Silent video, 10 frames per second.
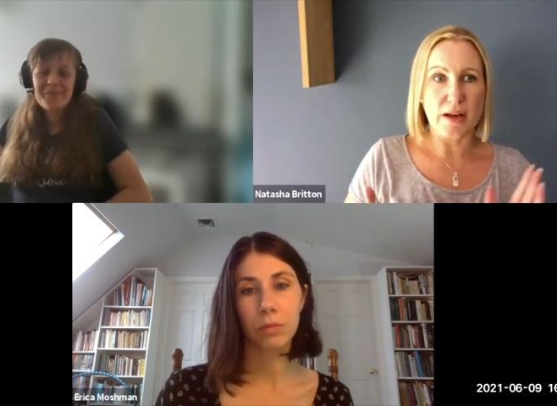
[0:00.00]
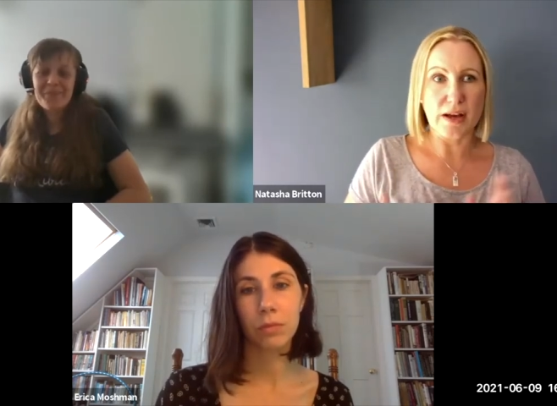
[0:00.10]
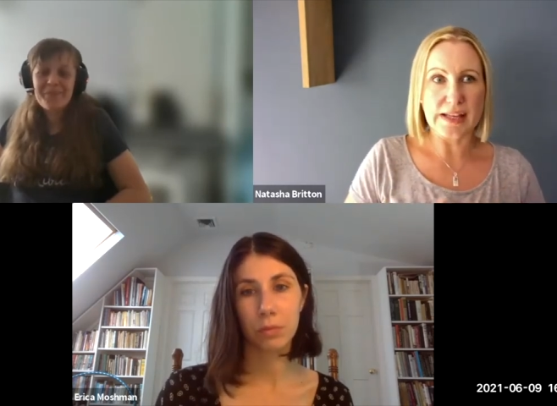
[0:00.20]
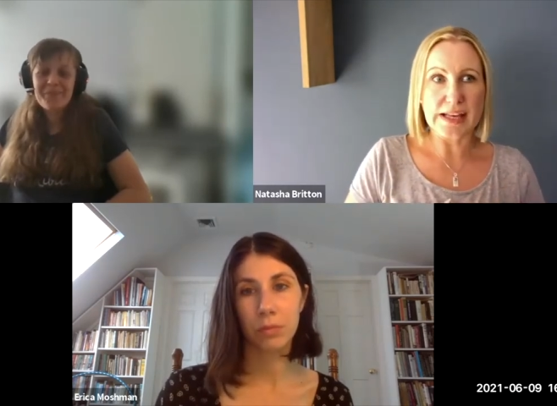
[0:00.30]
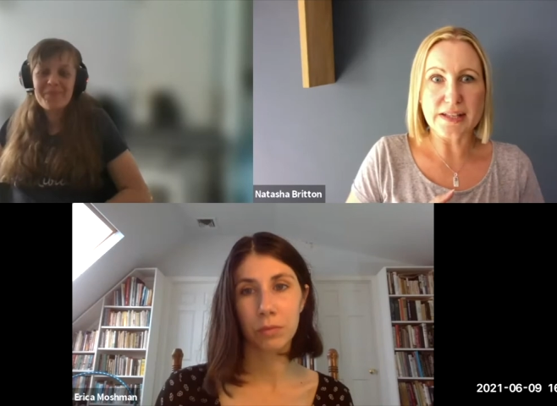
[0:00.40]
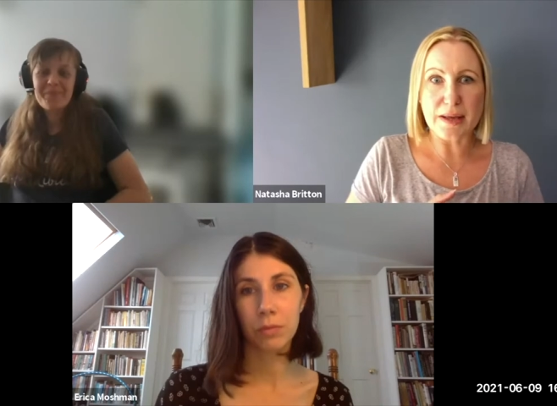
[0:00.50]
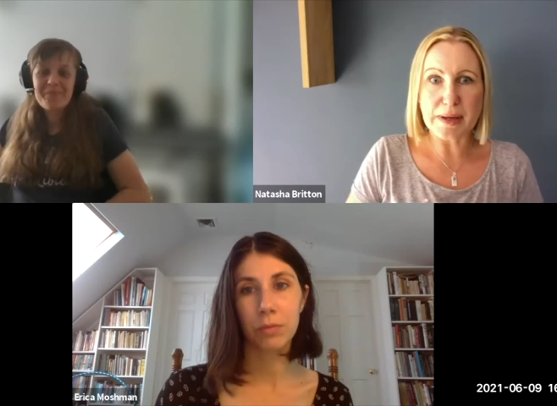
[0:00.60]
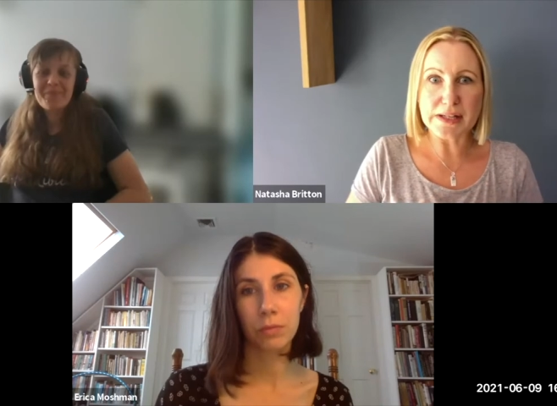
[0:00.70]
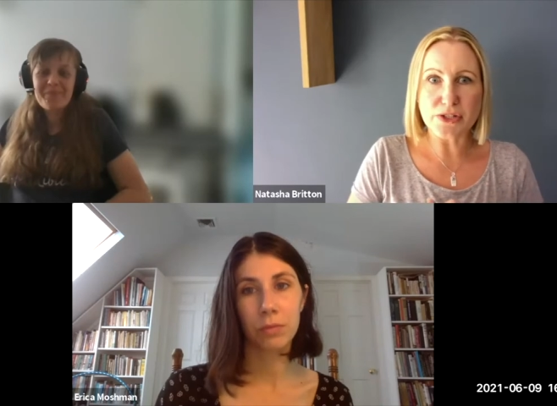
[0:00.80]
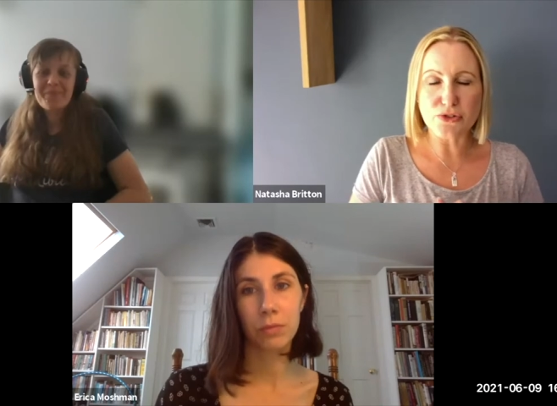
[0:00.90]
Speaker 1: I guess that
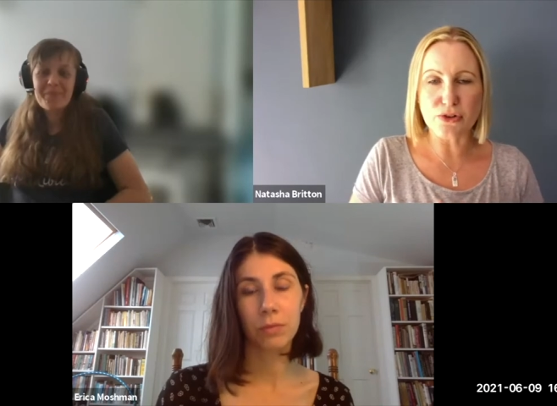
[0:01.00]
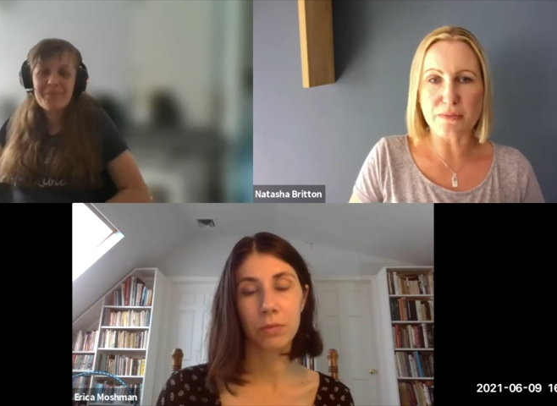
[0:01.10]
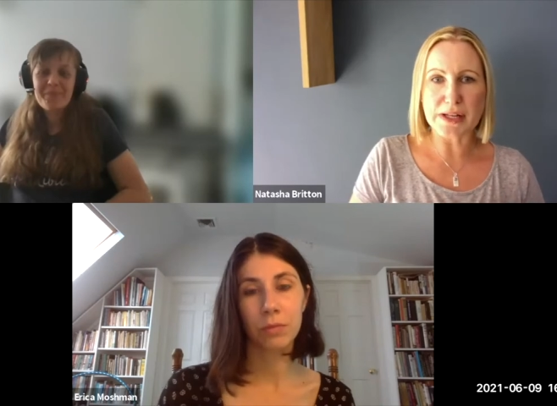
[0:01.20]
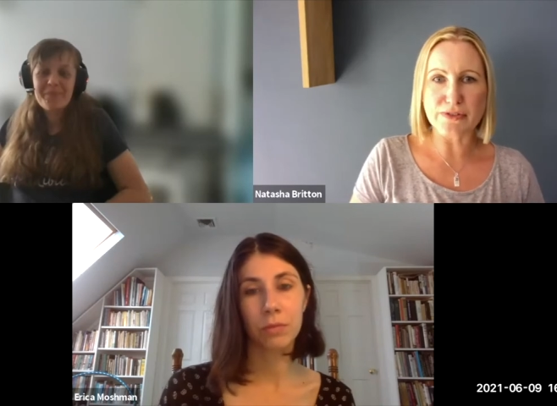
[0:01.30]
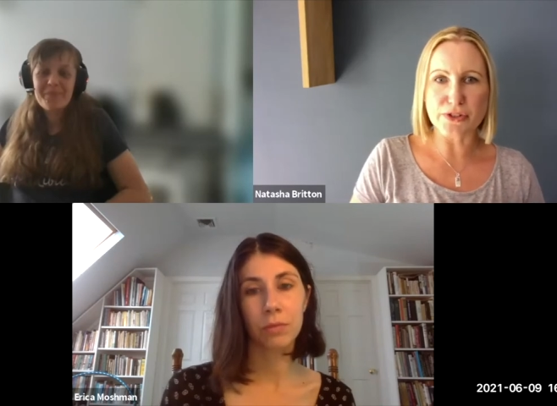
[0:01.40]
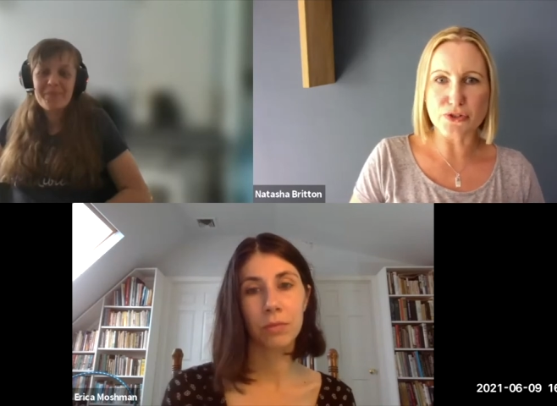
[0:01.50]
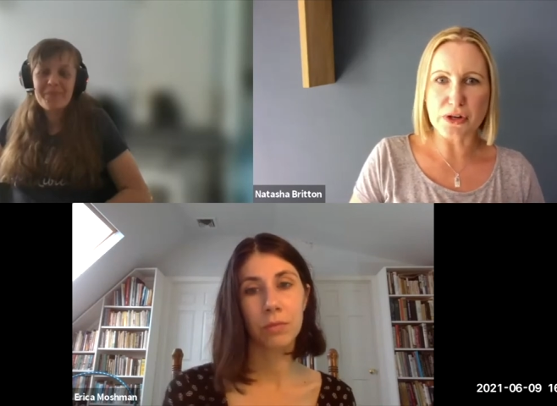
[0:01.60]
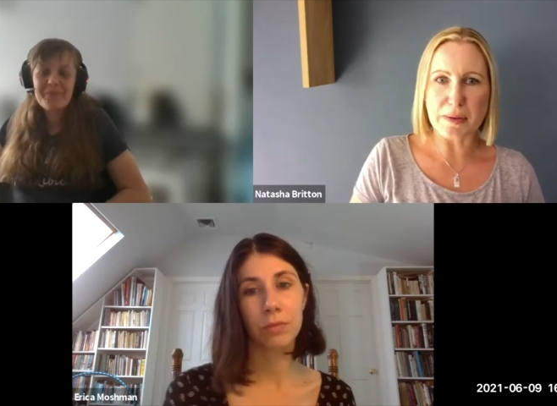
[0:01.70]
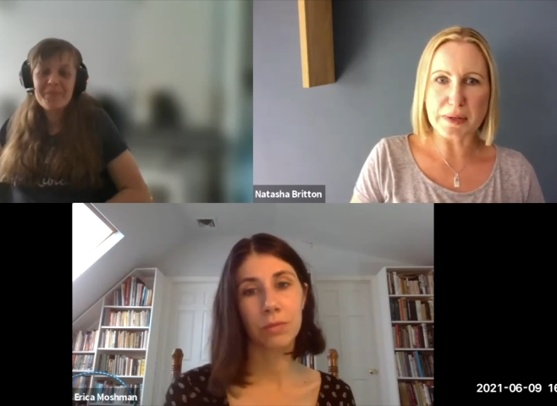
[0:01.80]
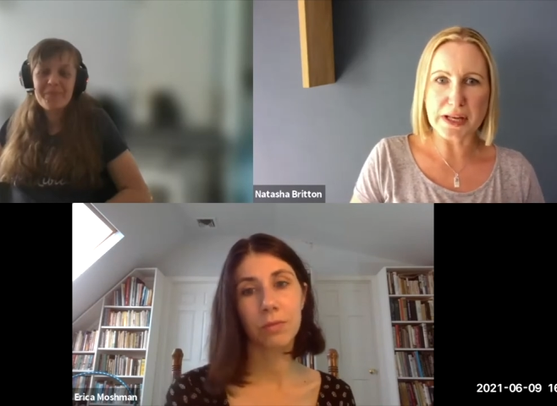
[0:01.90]
made a strong made for a strong
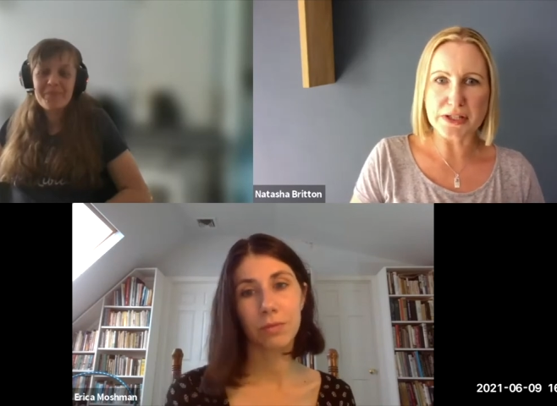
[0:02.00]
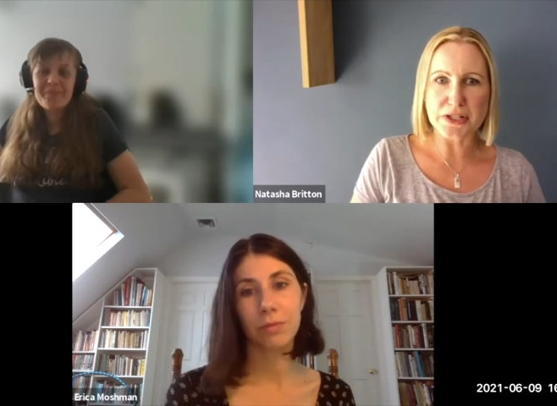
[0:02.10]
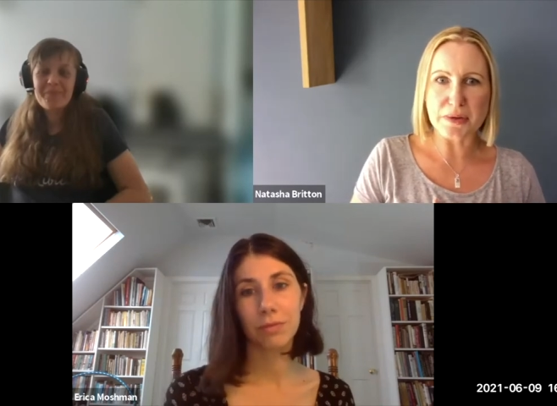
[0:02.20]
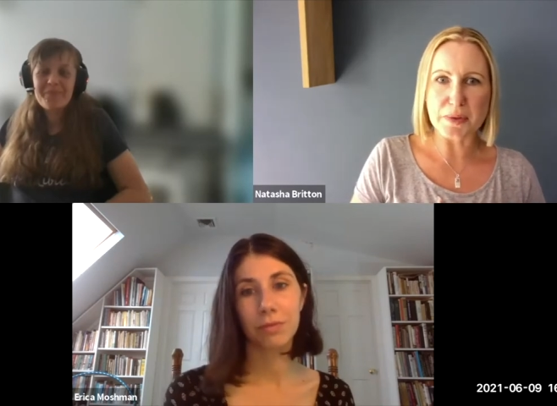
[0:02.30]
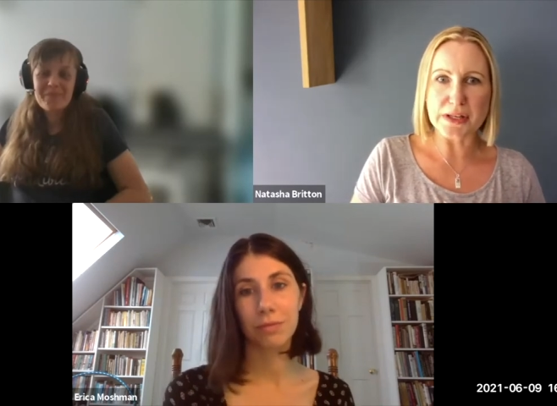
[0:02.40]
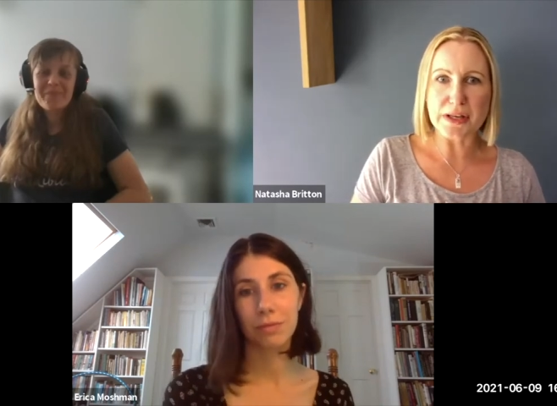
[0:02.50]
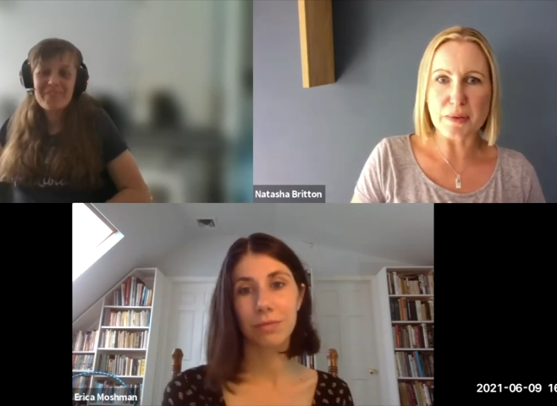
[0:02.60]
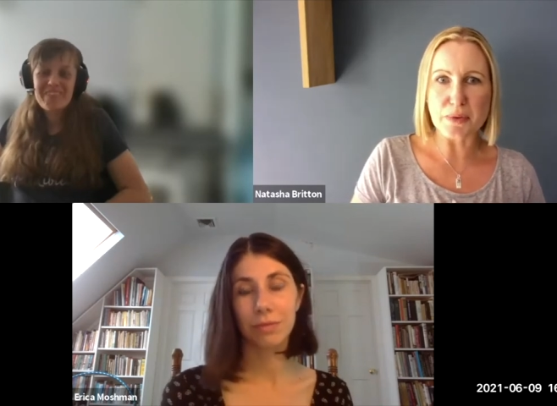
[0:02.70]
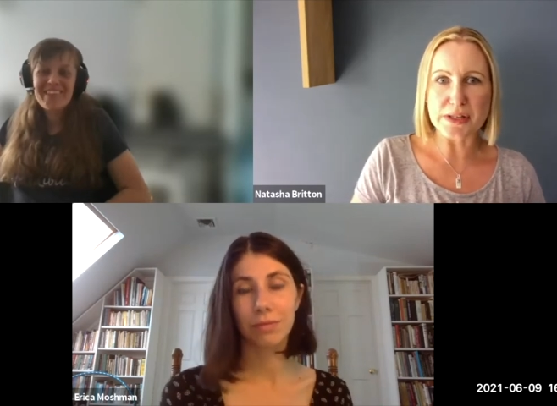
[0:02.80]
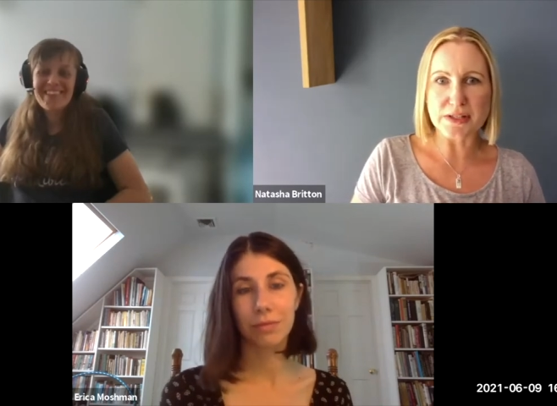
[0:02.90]
application and we and
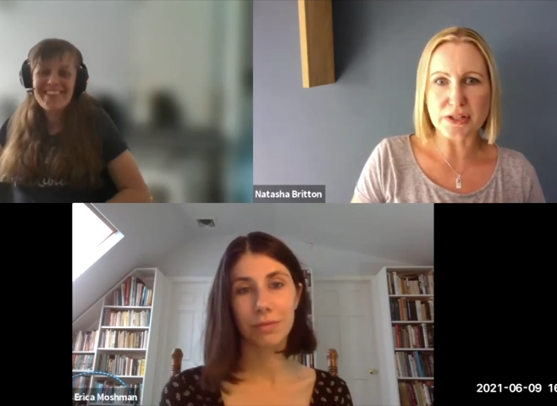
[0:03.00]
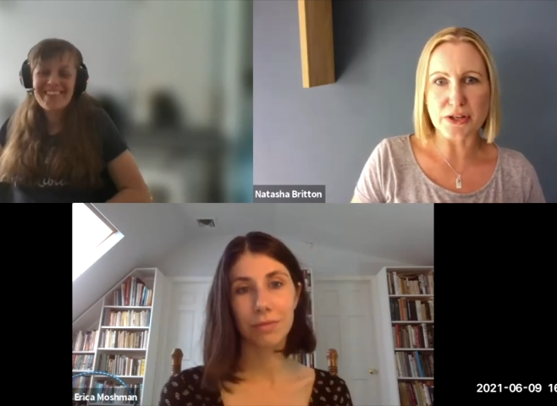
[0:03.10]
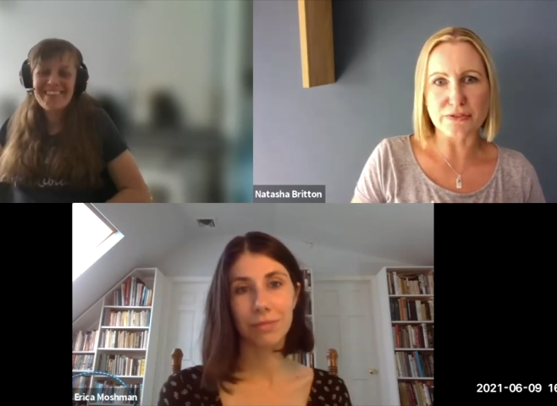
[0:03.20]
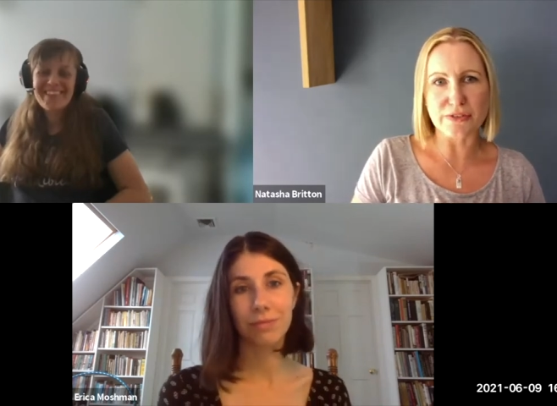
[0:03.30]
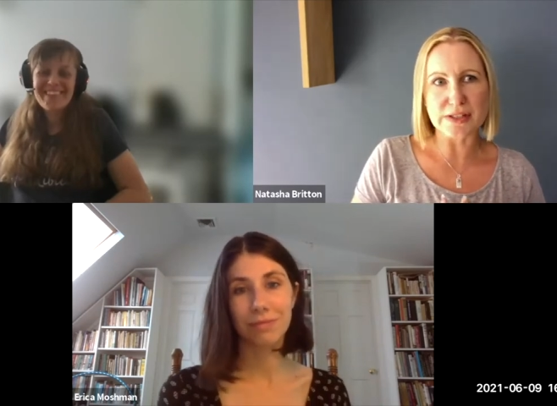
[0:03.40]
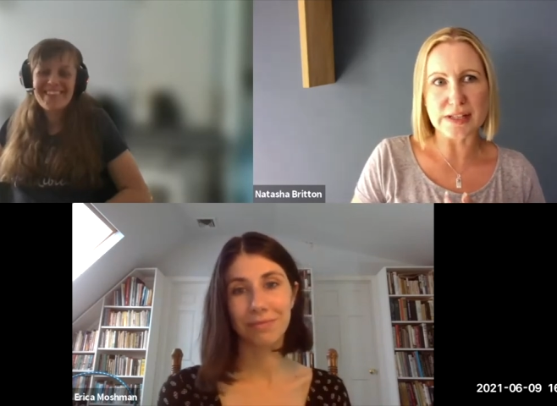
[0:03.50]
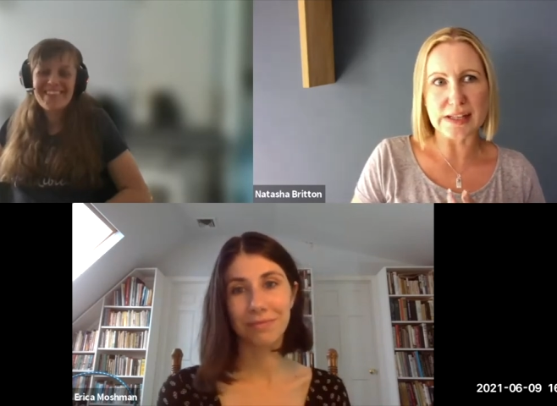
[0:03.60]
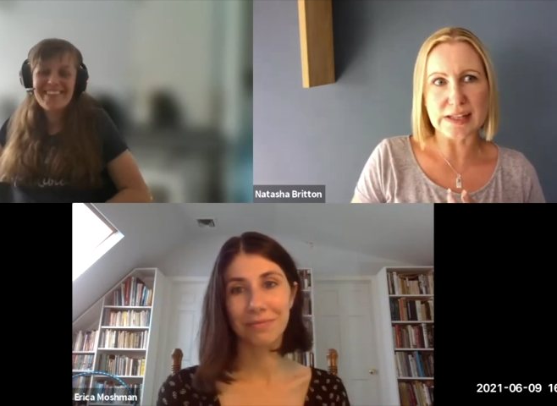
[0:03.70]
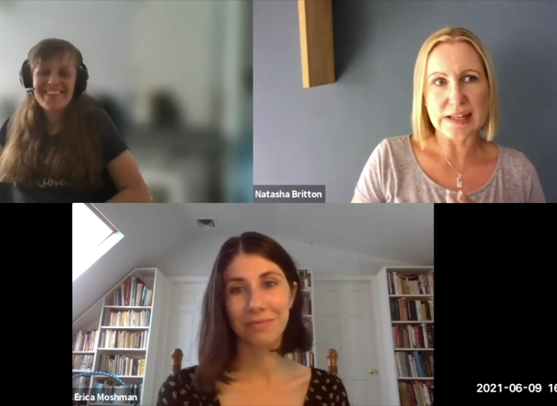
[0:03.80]
we secured funding.